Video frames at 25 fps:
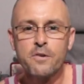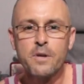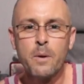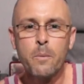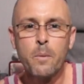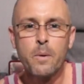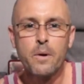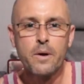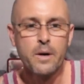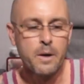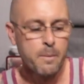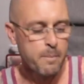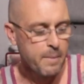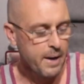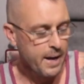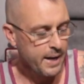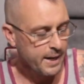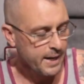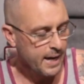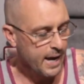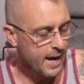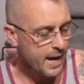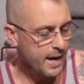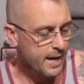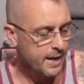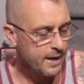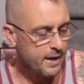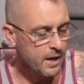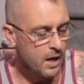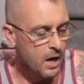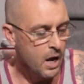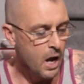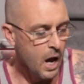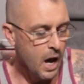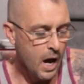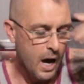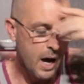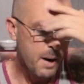thing we're gonna make. And
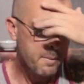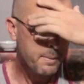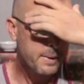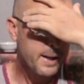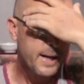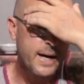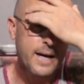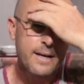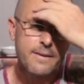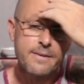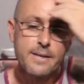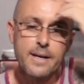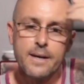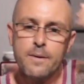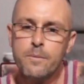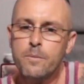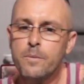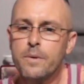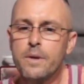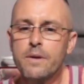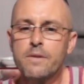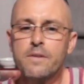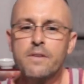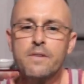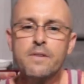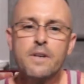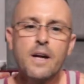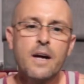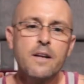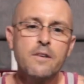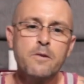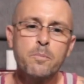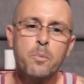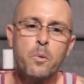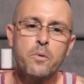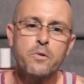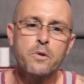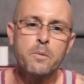like I said, this is not
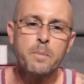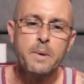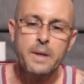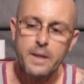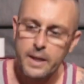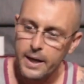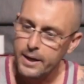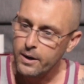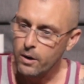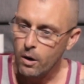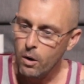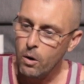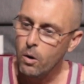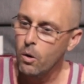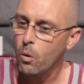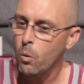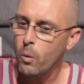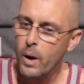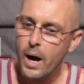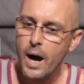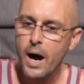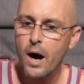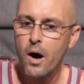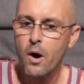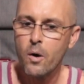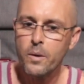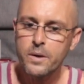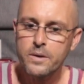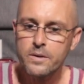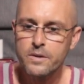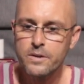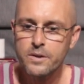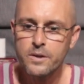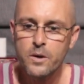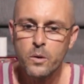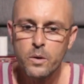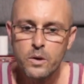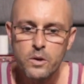supposed to be like, oh wow,
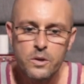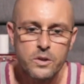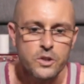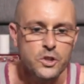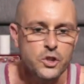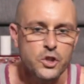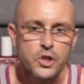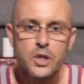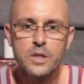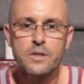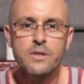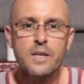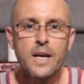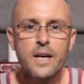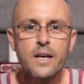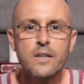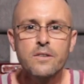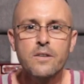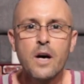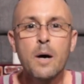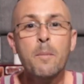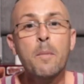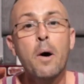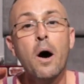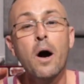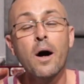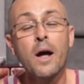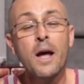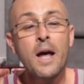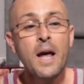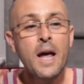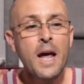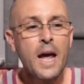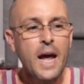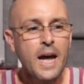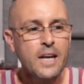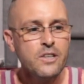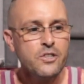it's, you know, it looks just like a tomahawk.
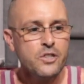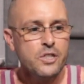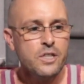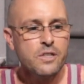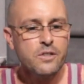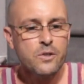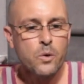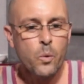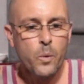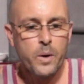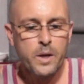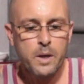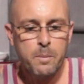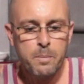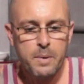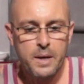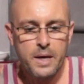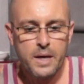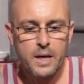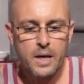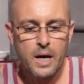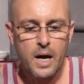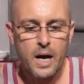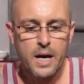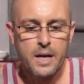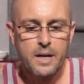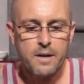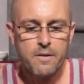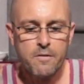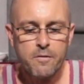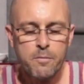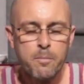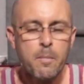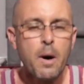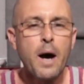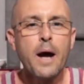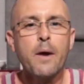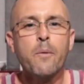It's just going to be kind
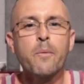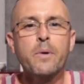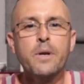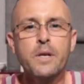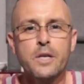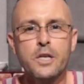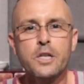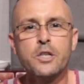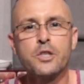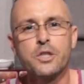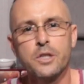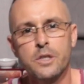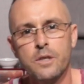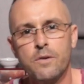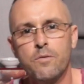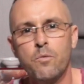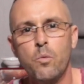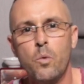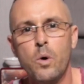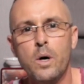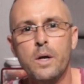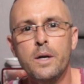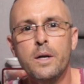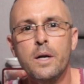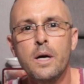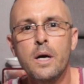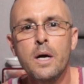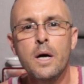of my rendition of one.